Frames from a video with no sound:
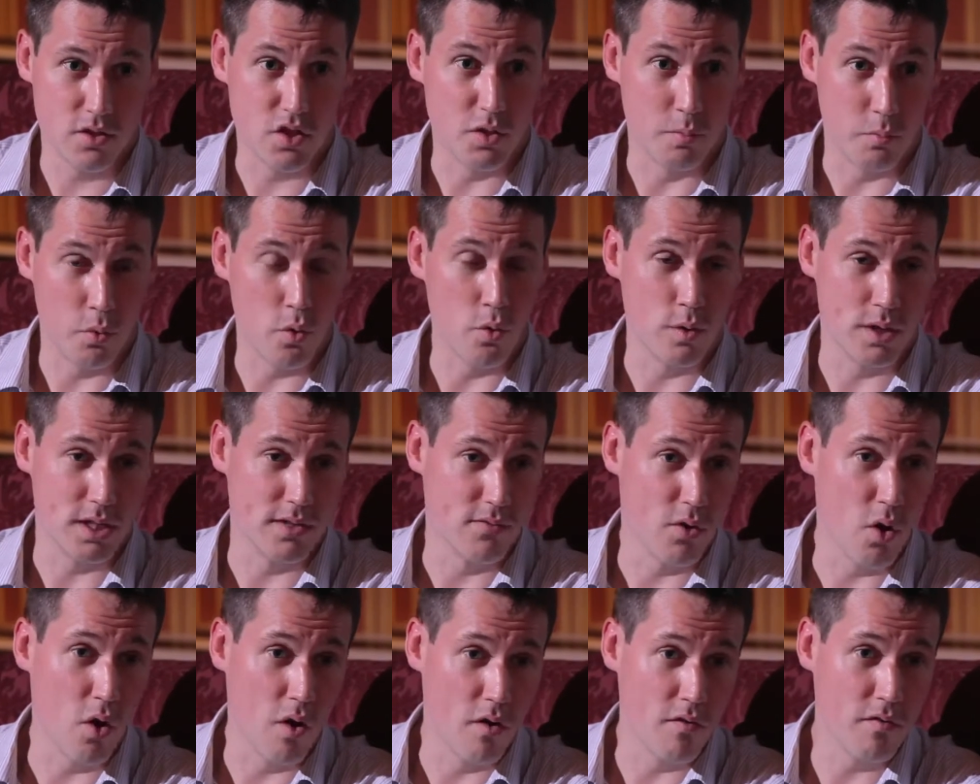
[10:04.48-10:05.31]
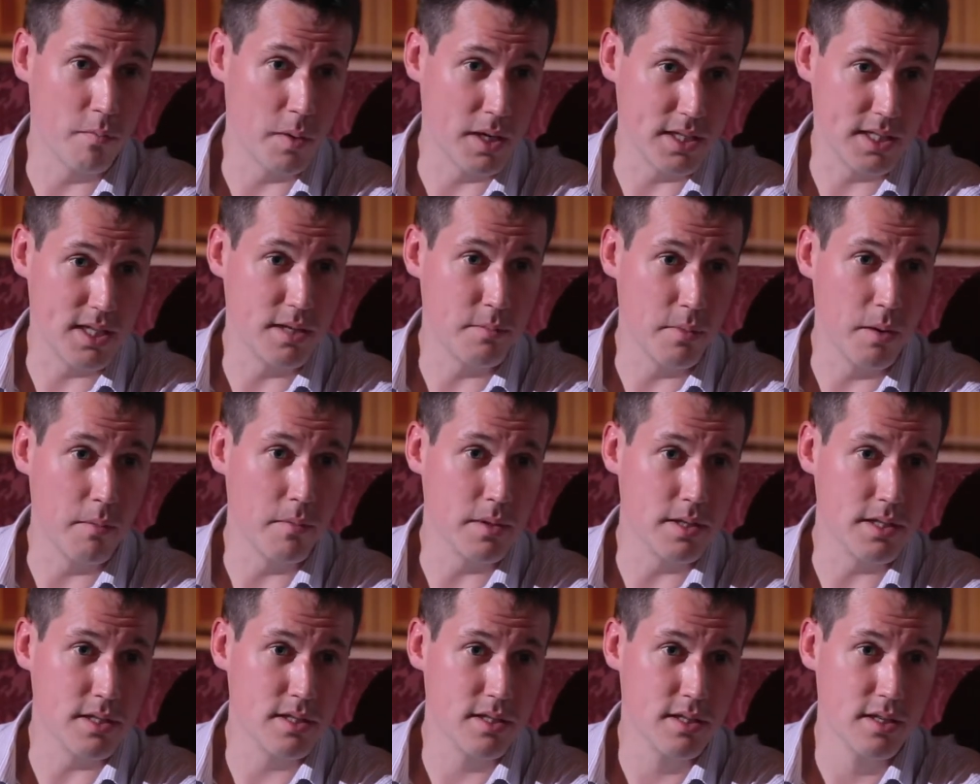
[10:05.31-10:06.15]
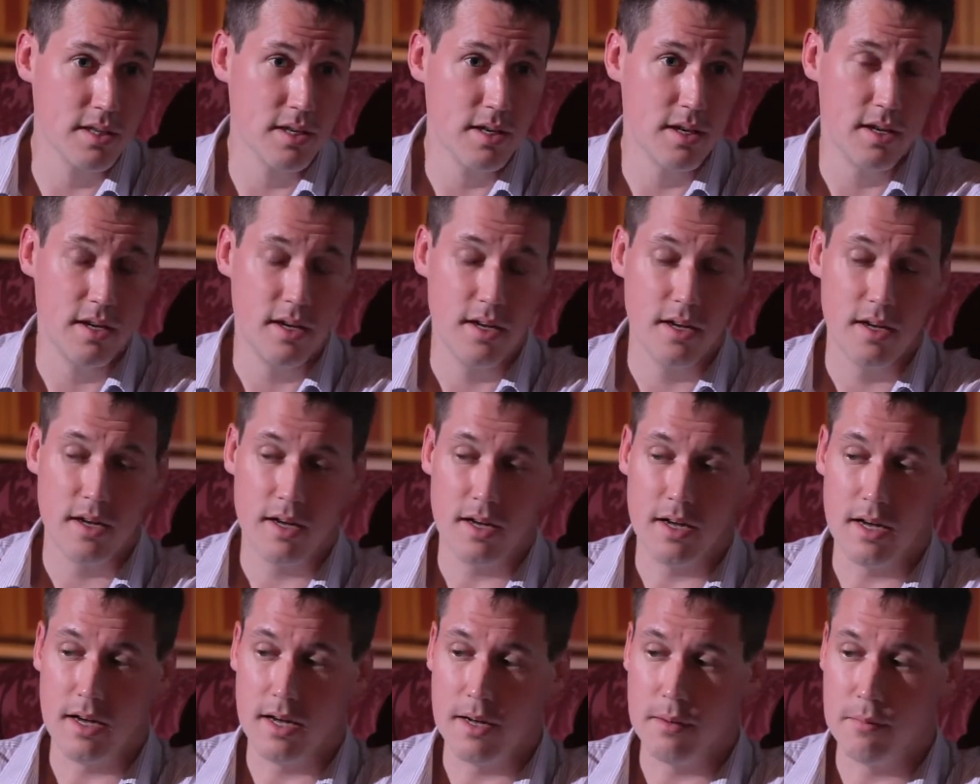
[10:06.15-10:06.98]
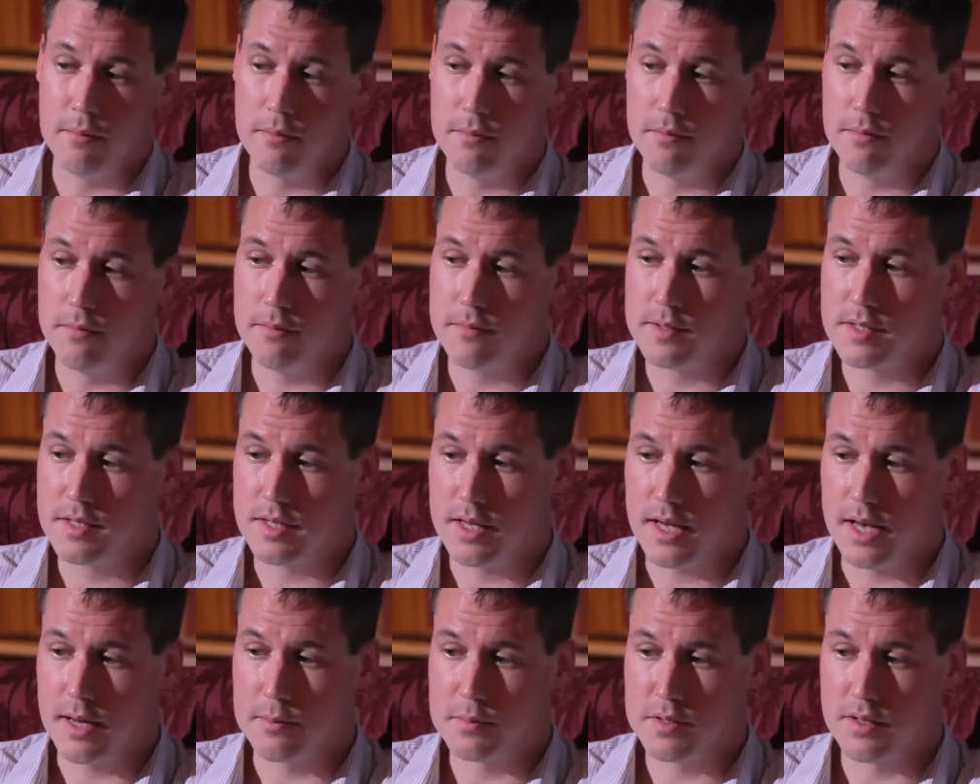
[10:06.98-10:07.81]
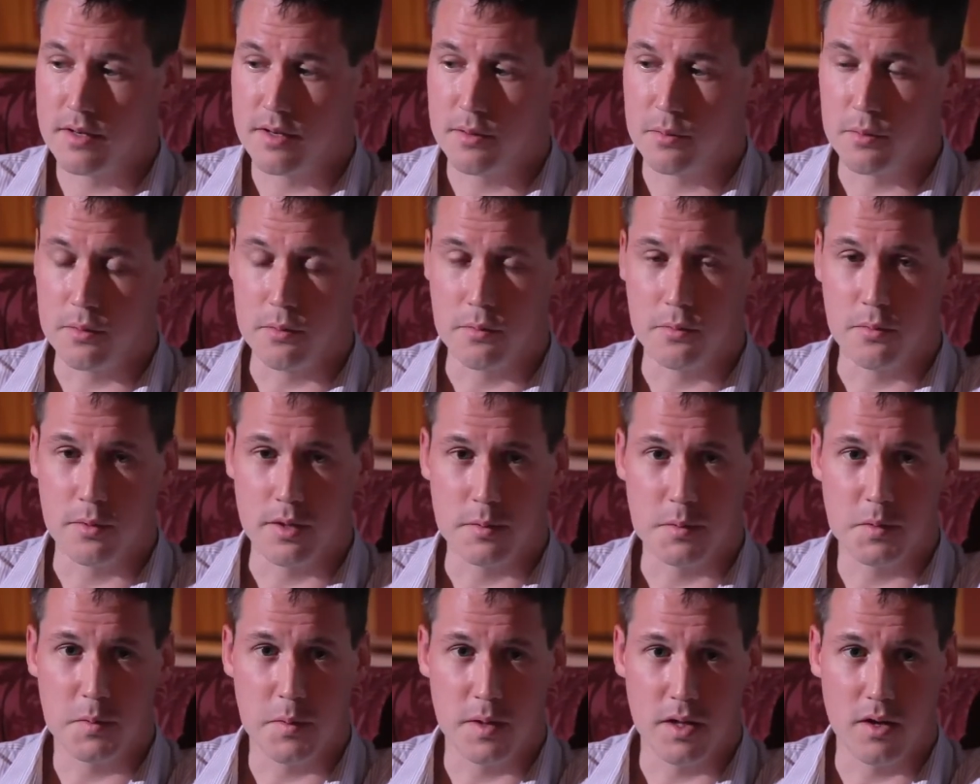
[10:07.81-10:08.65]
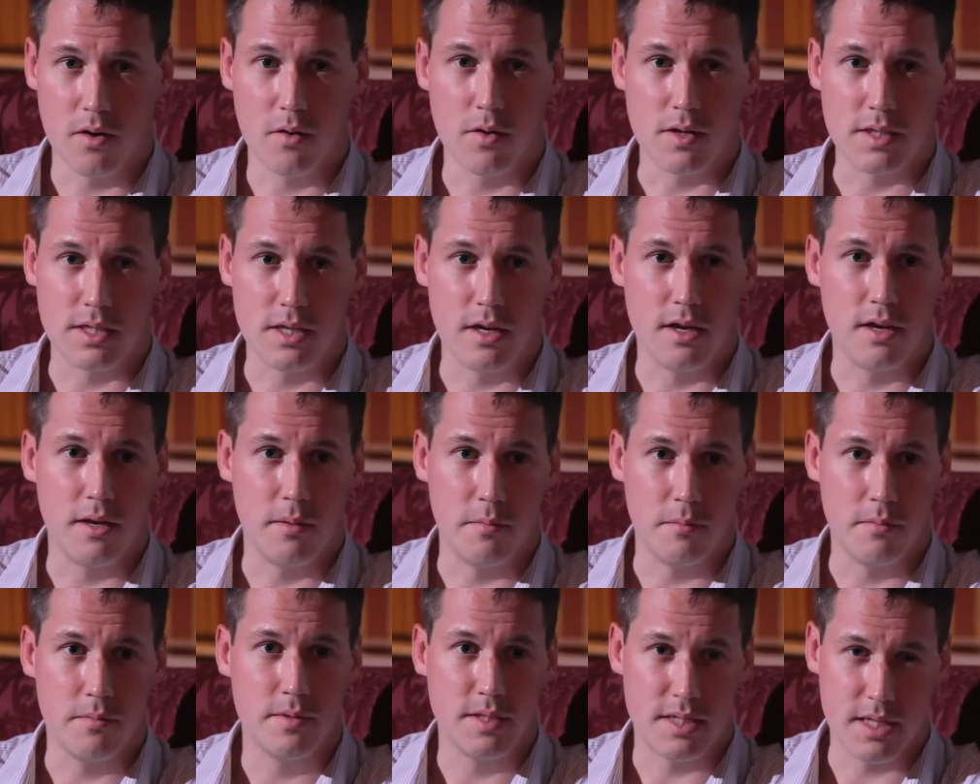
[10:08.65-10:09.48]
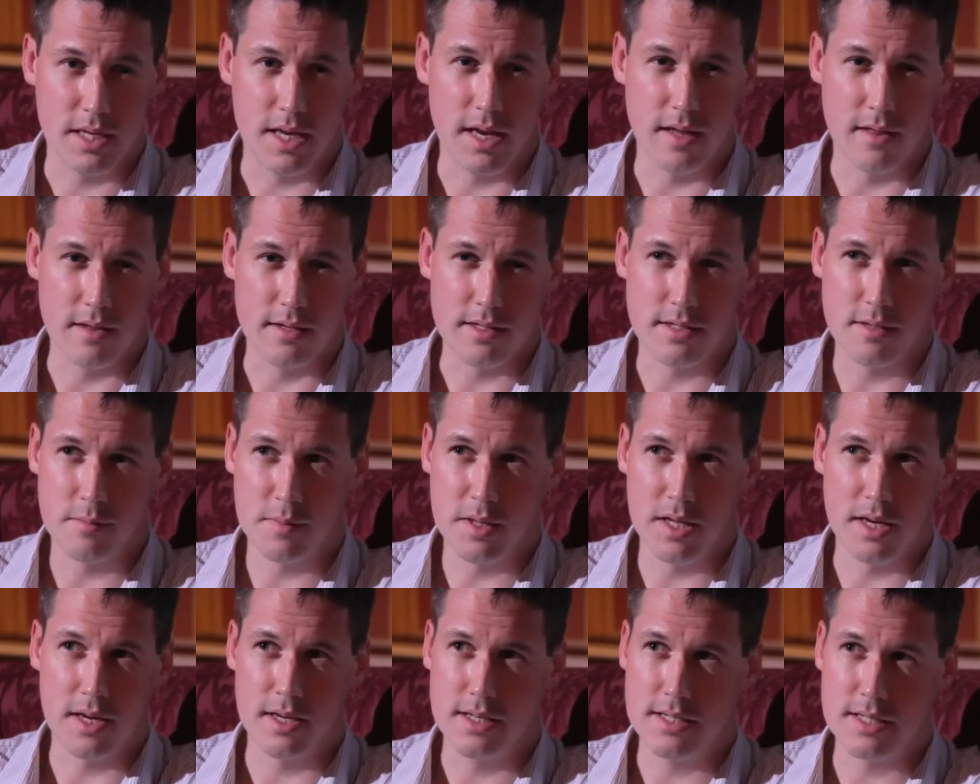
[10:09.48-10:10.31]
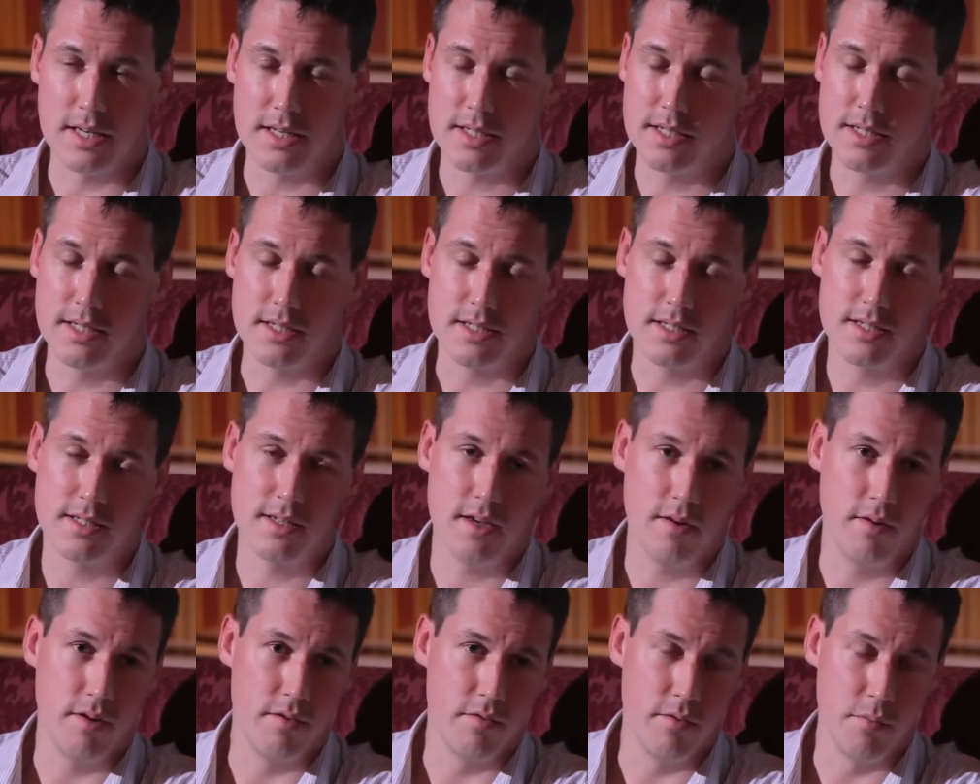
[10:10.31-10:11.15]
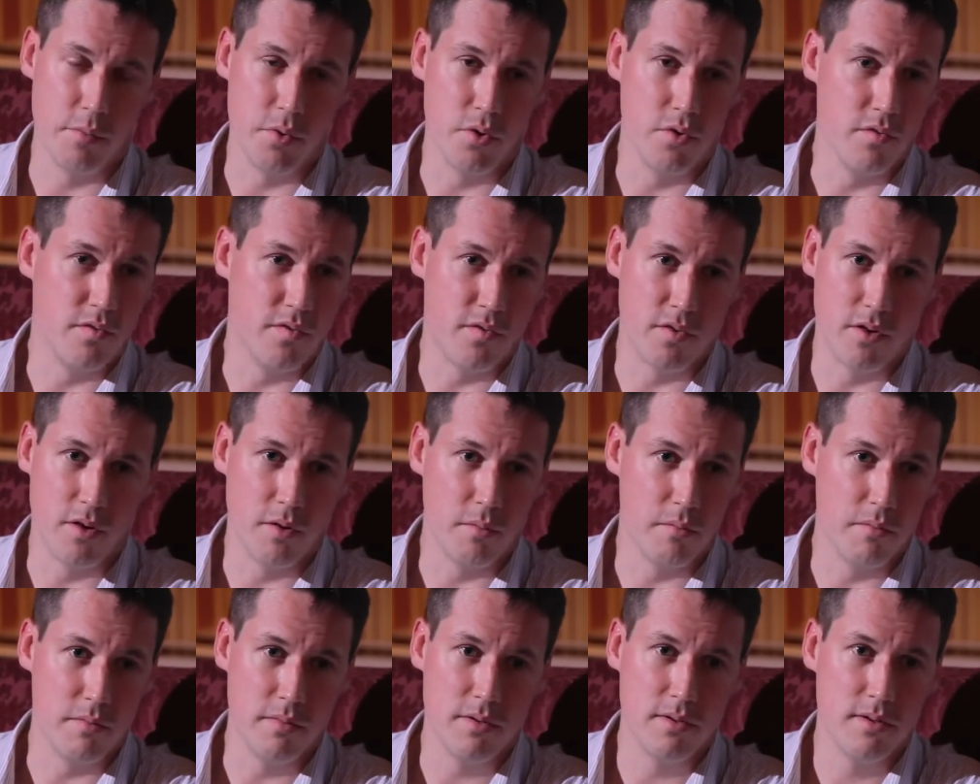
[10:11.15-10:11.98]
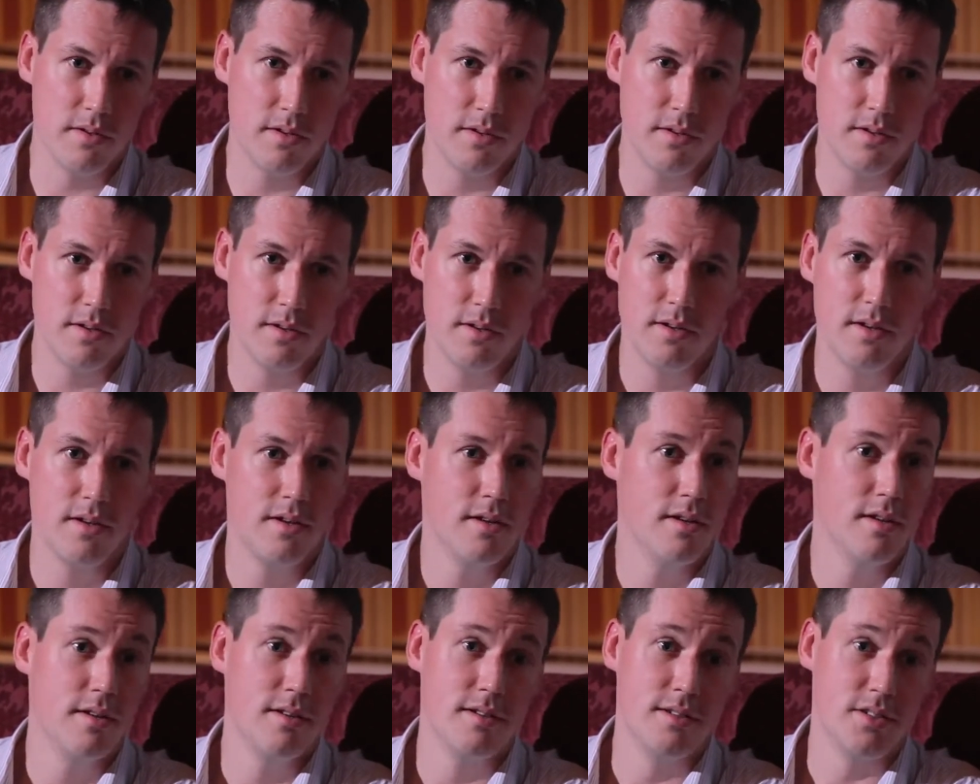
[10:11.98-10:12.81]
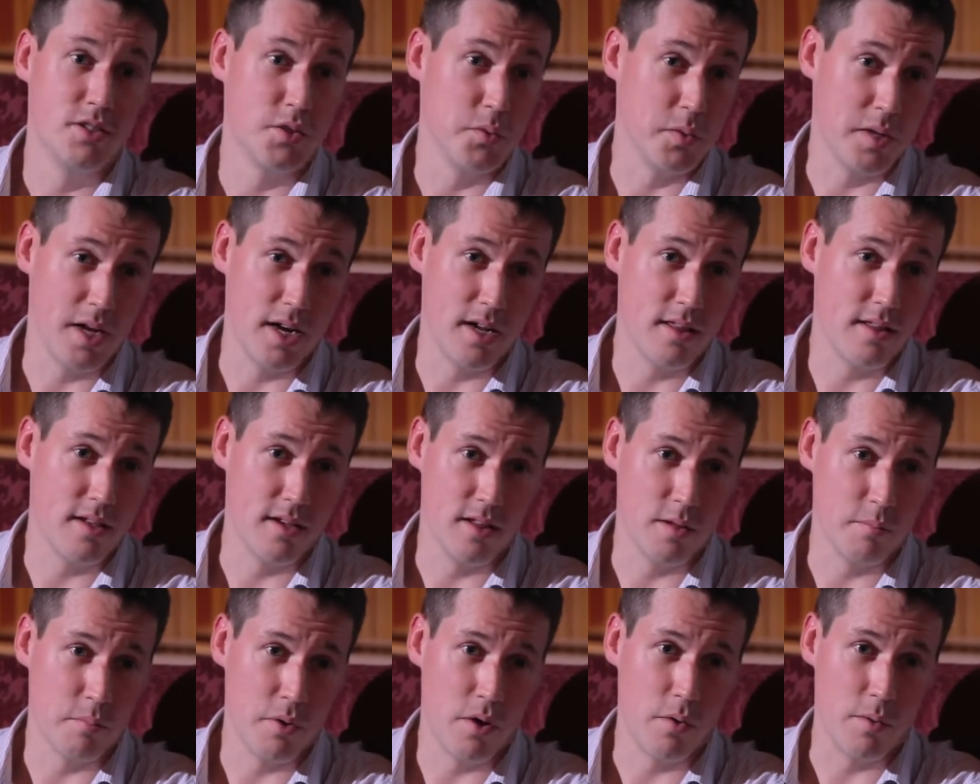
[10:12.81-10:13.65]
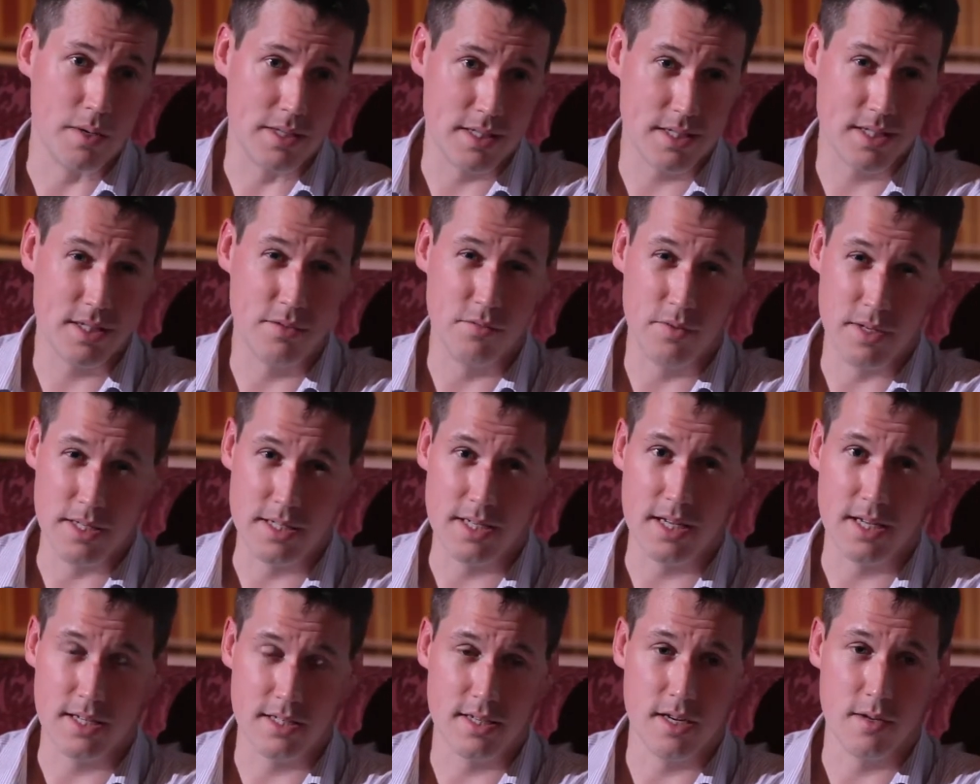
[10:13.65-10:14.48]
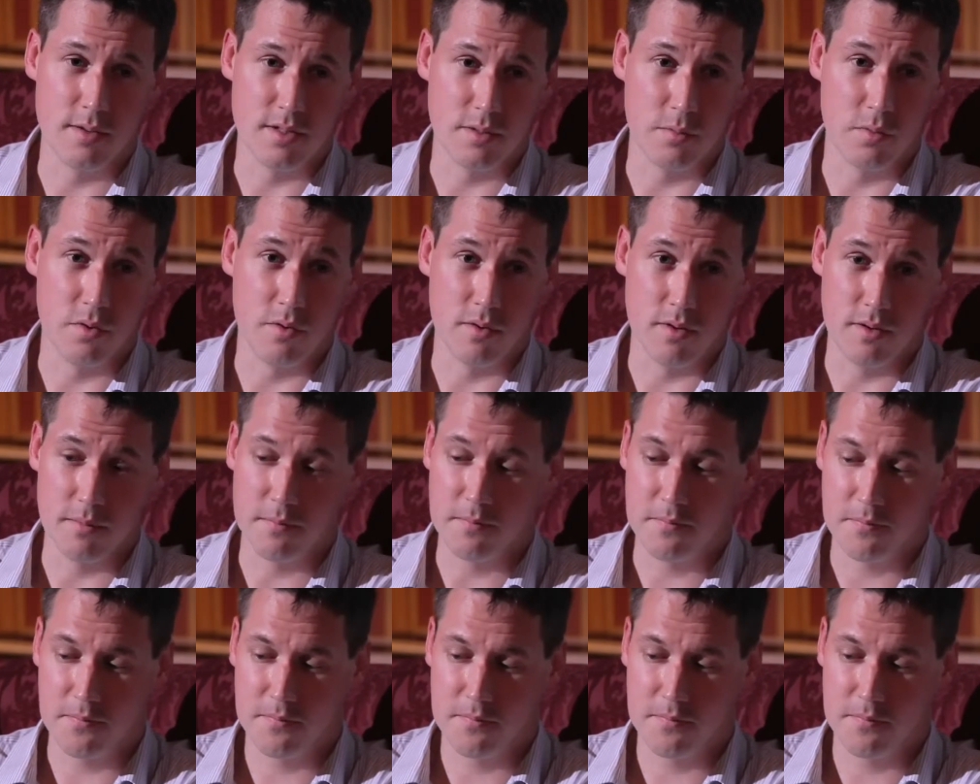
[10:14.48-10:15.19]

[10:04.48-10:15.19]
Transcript: supportive of my team members. Um, so yeah, absolutely, we're, we're going to be spending a lot of time together. And some of that is actually just totally removed from doing anything at the pole. It's actually really getting to know someone on a,